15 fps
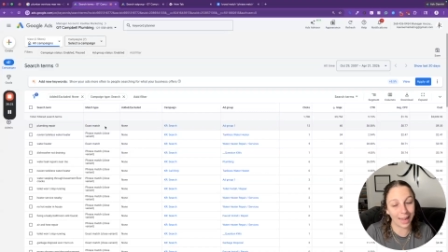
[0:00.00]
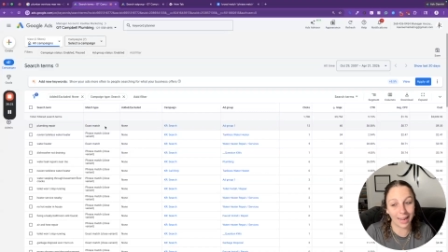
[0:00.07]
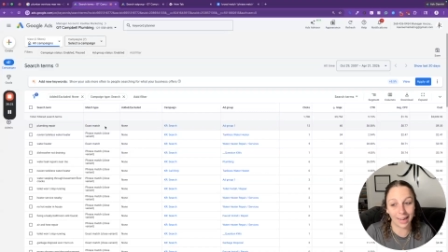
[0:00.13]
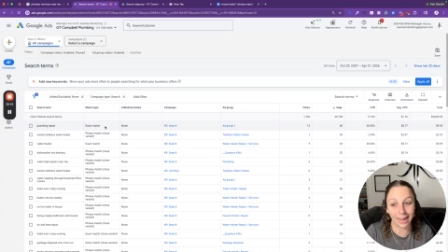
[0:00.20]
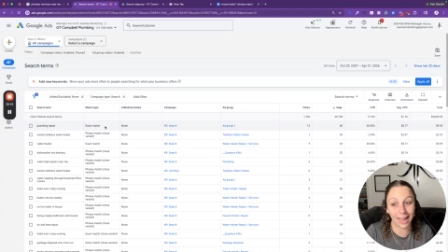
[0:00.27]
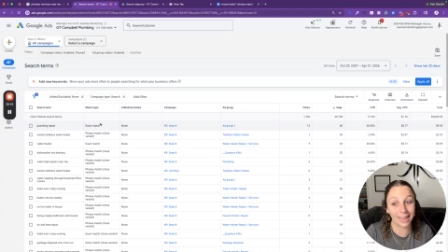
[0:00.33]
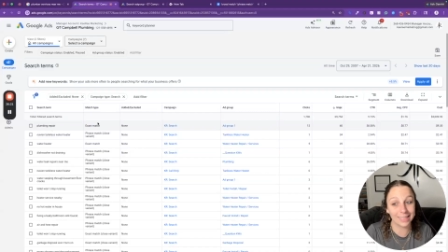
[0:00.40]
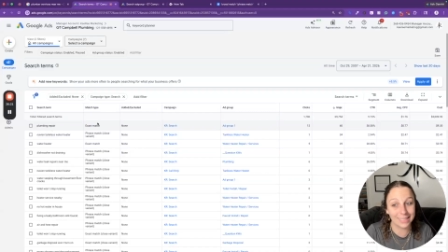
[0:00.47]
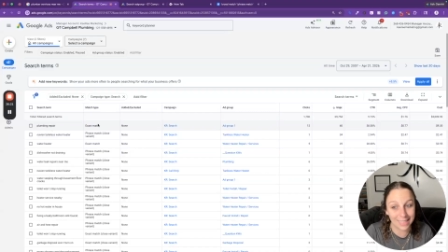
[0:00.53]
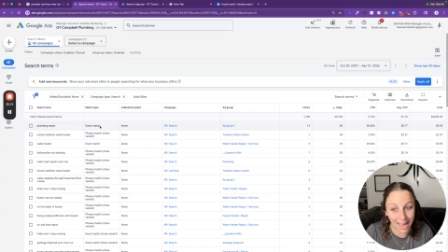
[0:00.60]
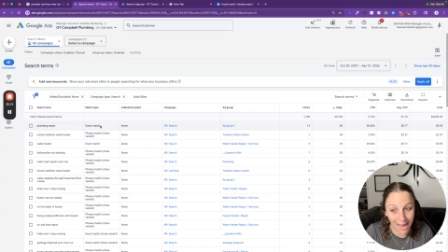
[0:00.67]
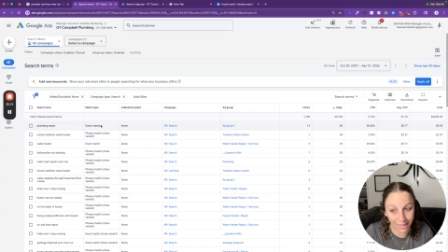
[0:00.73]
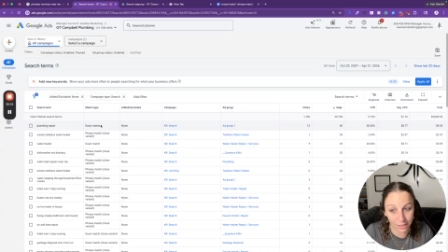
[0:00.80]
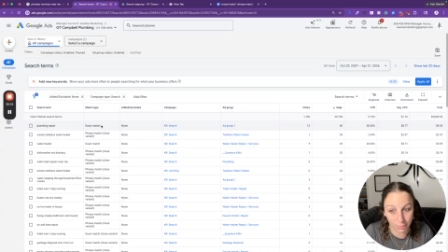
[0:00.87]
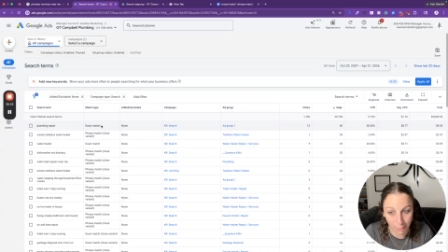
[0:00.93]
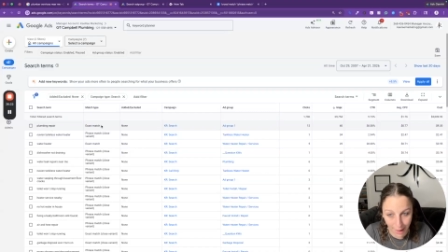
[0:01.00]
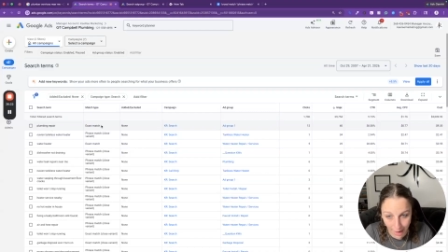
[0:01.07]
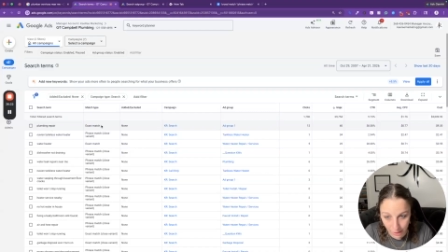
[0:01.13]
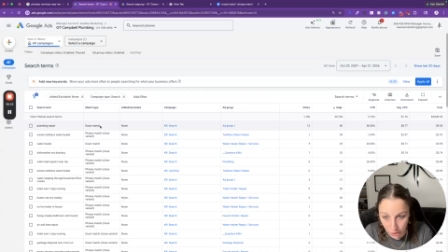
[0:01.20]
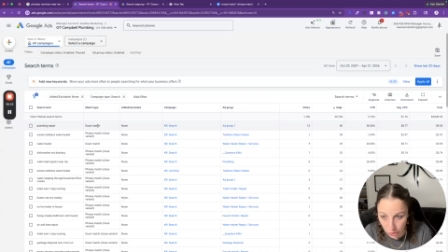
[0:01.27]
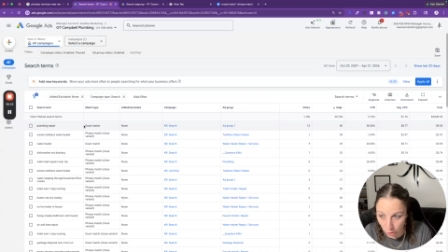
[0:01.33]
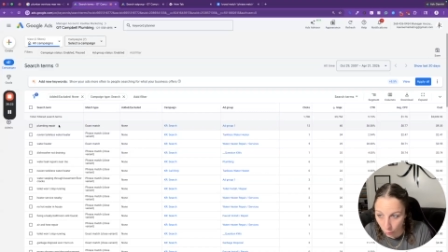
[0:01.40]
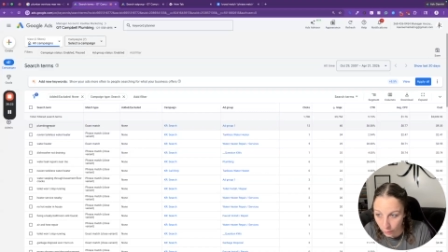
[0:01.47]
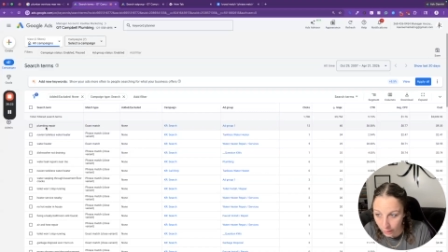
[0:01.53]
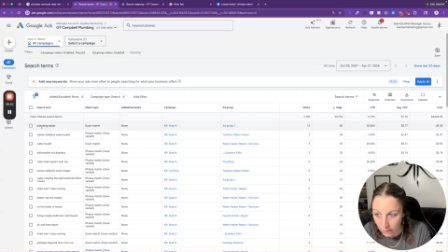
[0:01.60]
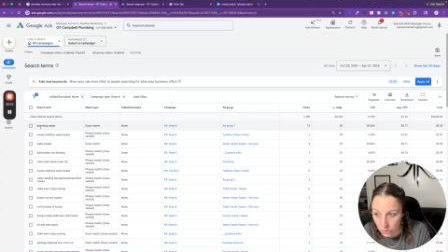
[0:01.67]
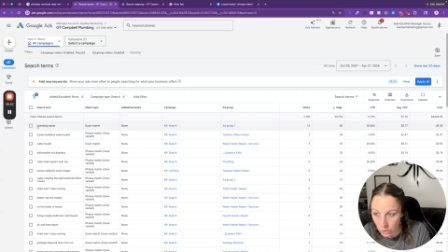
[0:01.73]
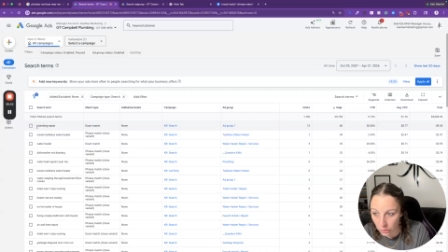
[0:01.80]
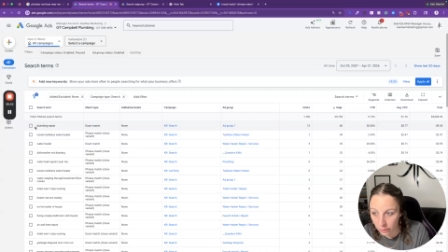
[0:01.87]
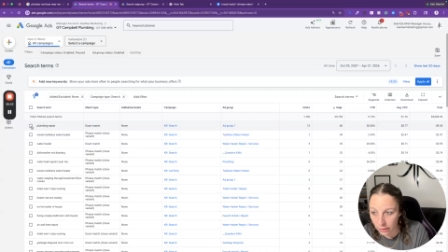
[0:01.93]
an exact match. So we
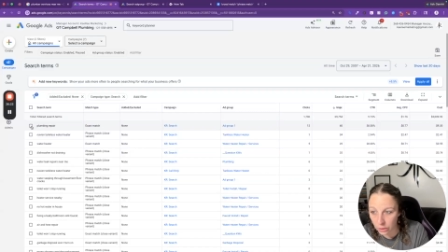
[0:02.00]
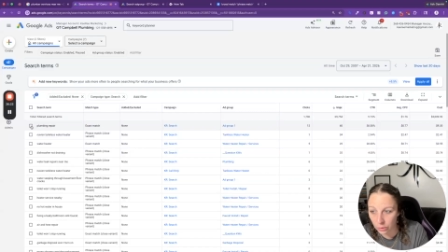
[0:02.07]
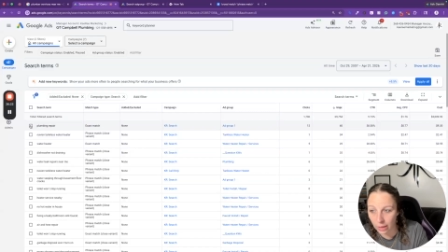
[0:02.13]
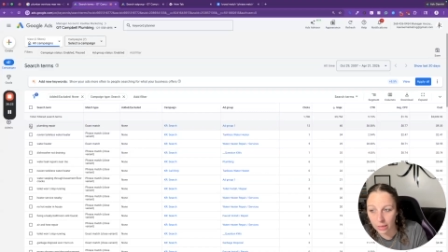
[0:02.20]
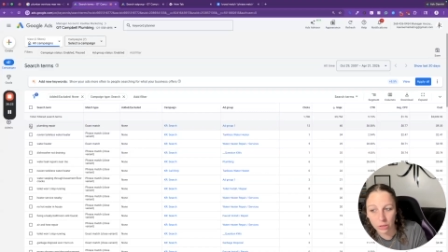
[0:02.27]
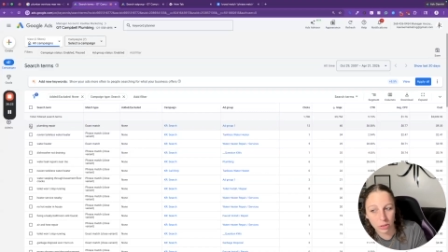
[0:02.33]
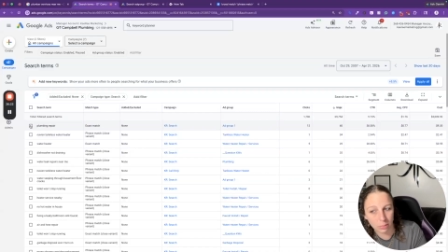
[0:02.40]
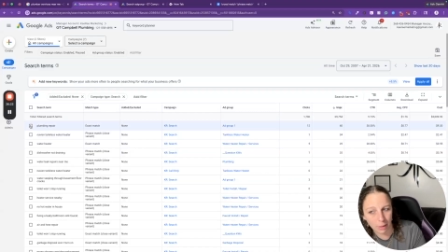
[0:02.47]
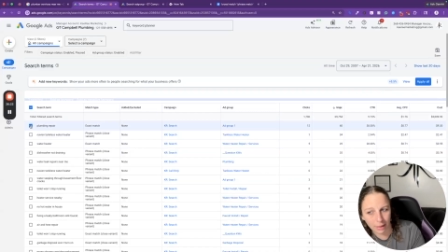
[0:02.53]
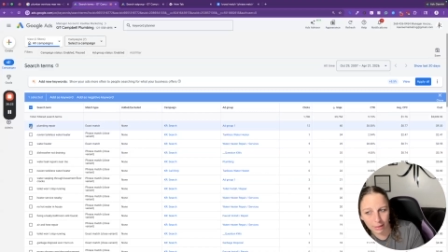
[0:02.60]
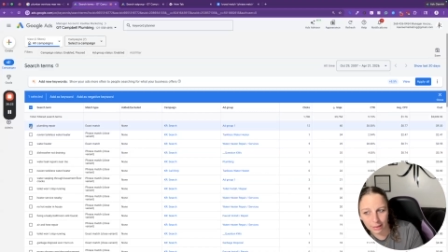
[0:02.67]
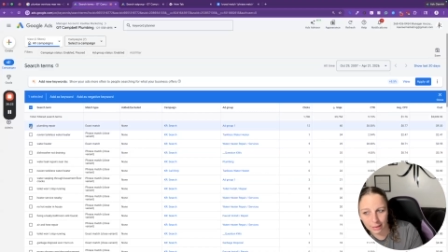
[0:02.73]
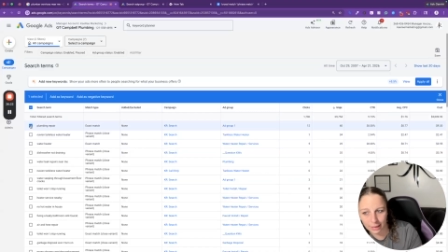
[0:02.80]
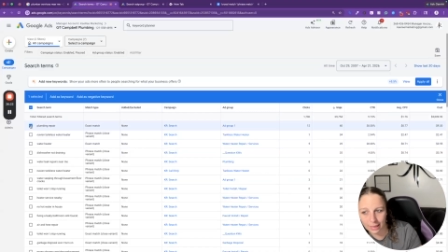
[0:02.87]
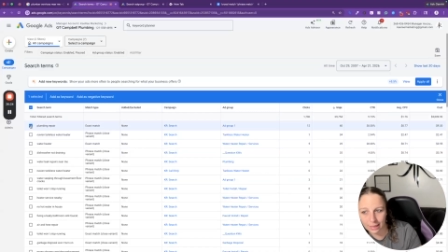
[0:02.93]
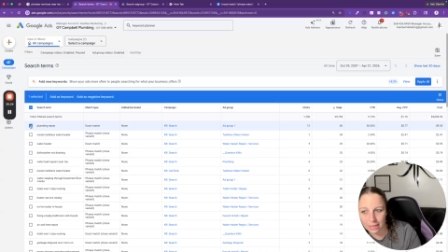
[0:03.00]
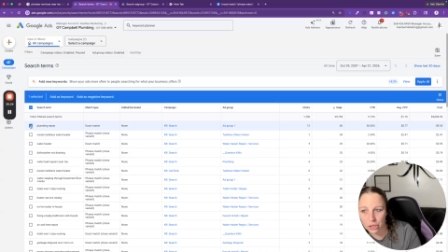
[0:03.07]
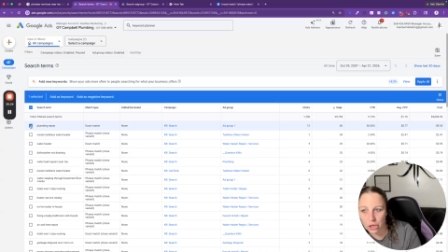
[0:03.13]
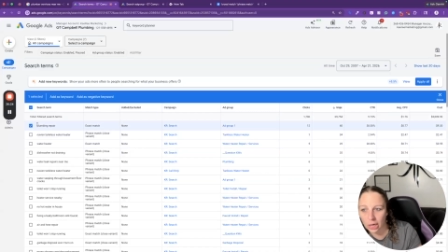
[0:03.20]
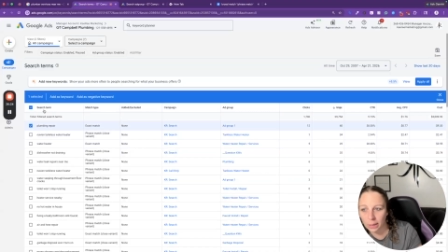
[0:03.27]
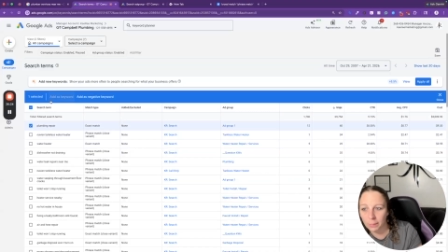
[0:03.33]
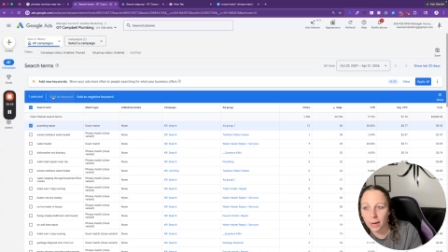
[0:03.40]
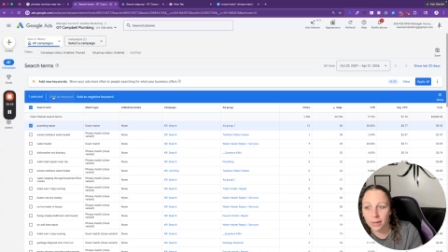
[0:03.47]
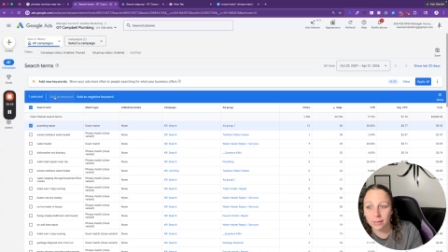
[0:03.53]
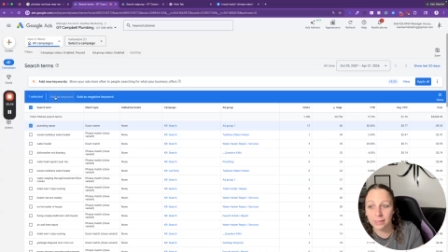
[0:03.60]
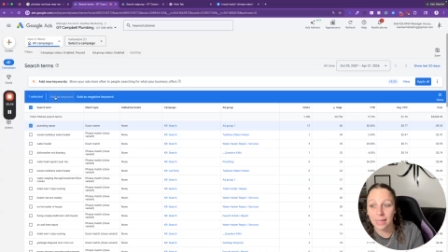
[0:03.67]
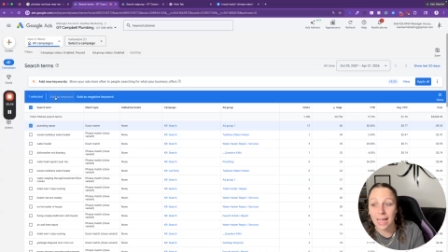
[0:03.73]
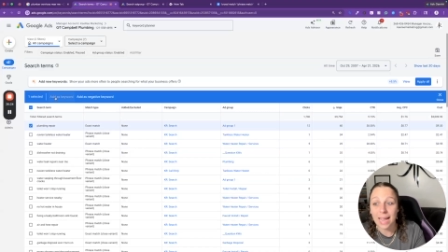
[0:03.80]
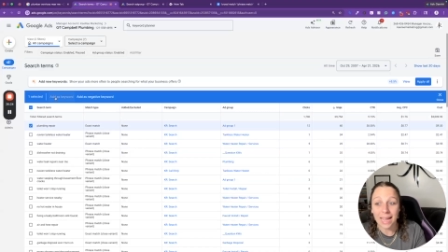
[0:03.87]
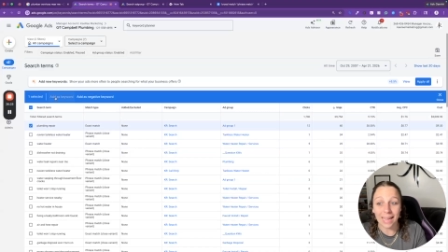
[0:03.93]
can certainly do that just by clicking the
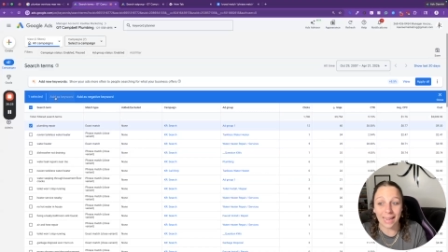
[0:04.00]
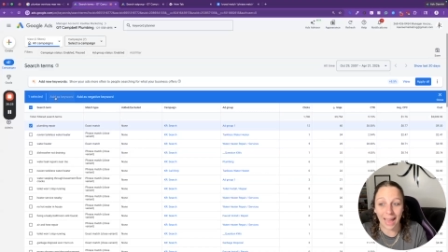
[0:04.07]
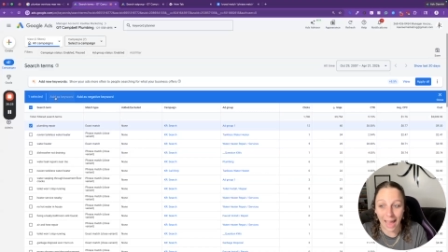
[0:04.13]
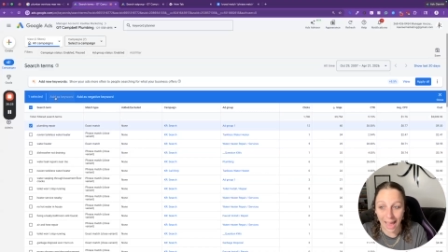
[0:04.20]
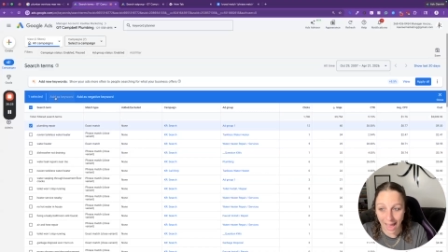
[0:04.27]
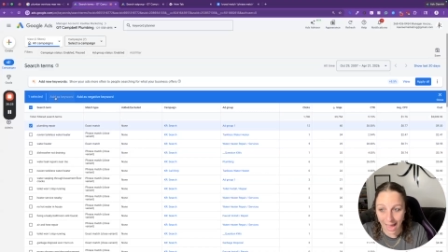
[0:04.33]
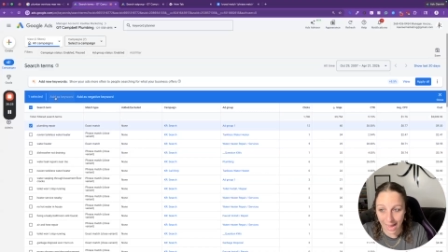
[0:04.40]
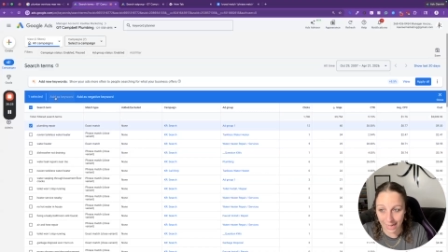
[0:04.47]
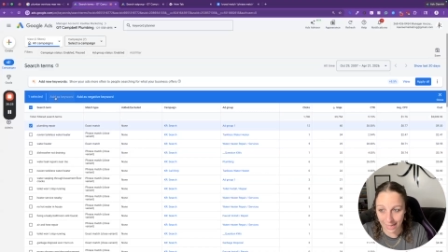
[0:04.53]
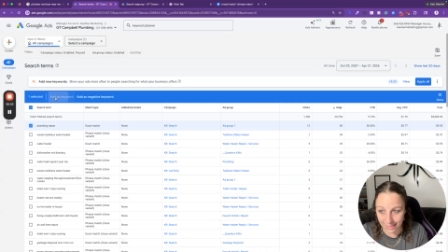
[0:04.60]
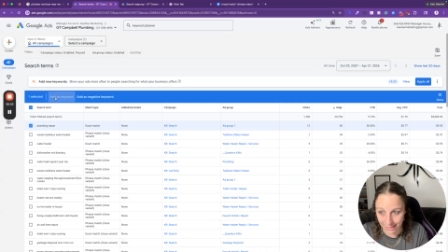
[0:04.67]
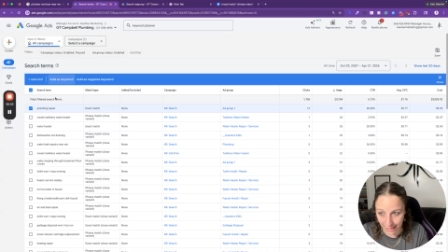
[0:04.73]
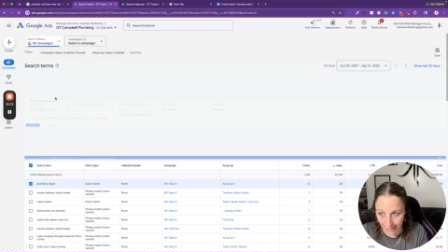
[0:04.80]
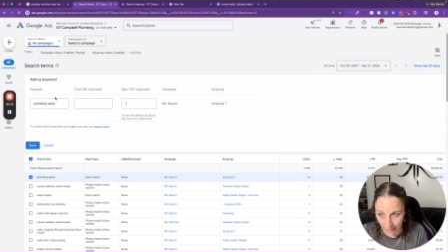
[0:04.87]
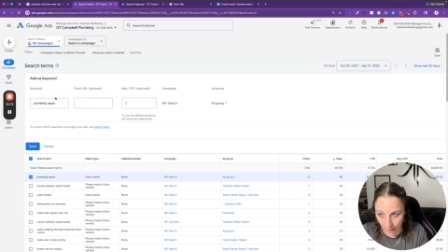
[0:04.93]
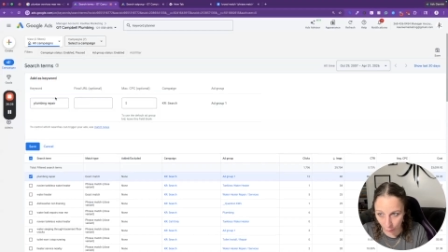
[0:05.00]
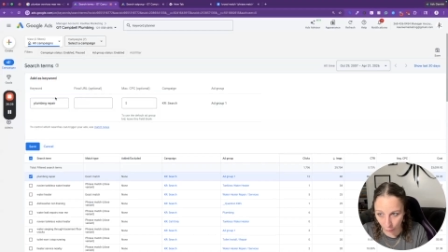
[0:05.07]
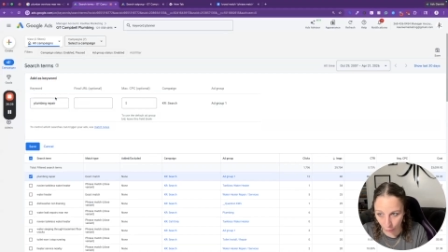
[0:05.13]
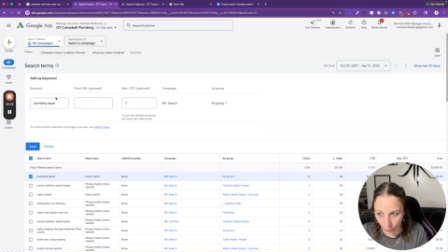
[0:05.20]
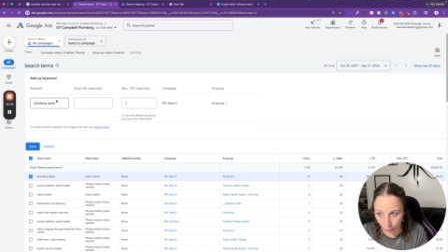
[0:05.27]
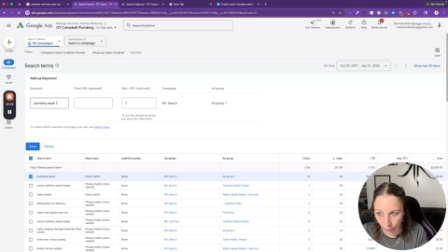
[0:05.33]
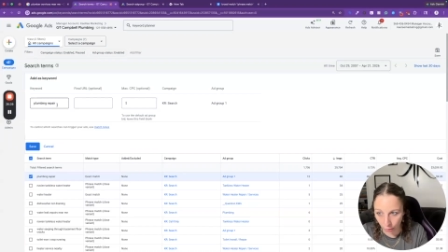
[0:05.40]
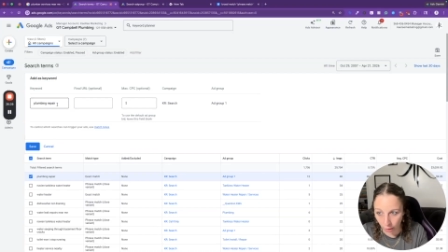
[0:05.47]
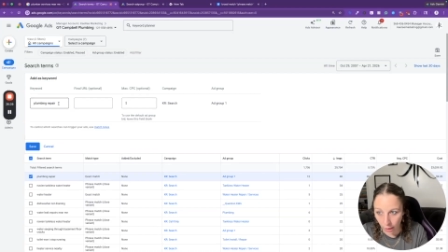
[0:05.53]
checkbox and add as a keyword.